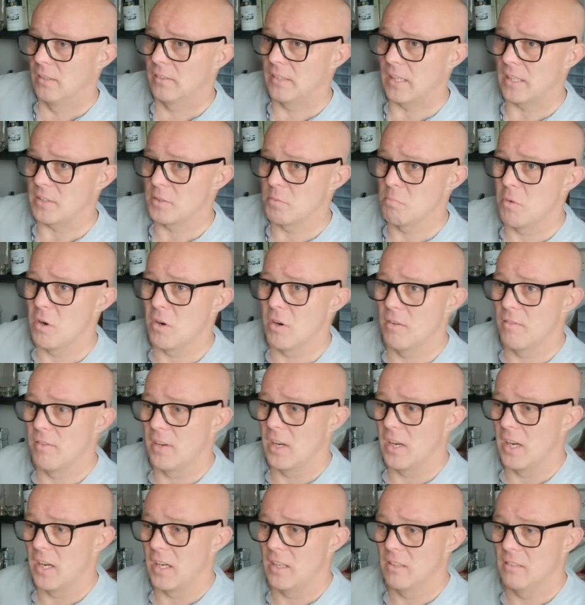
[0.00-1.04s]
That's more of
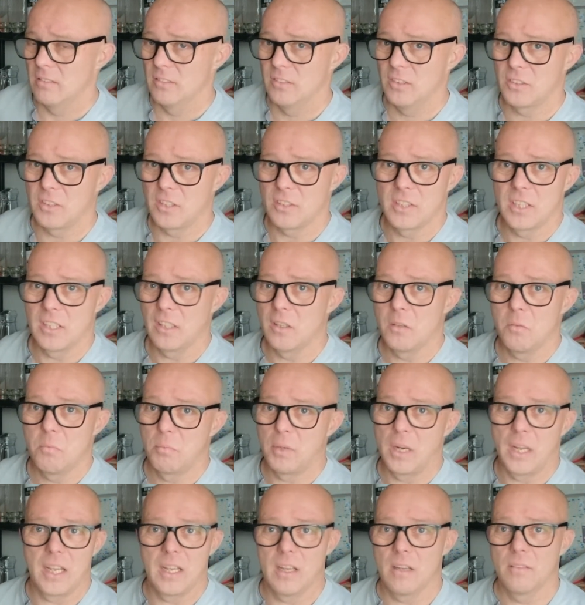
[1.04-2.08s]
just a single
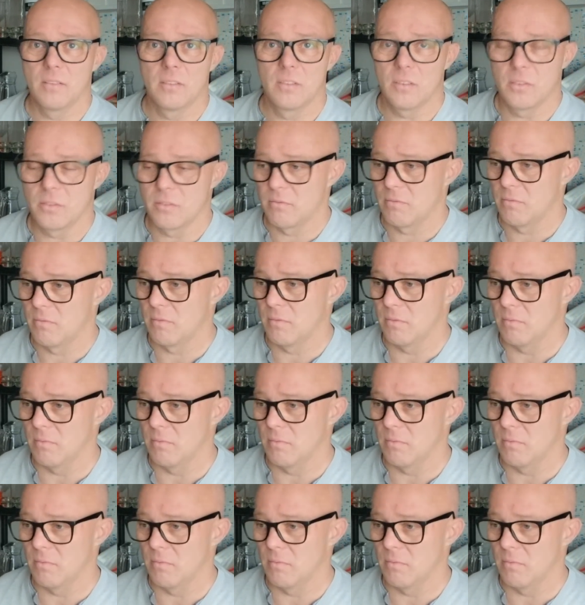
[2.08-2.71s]
player, just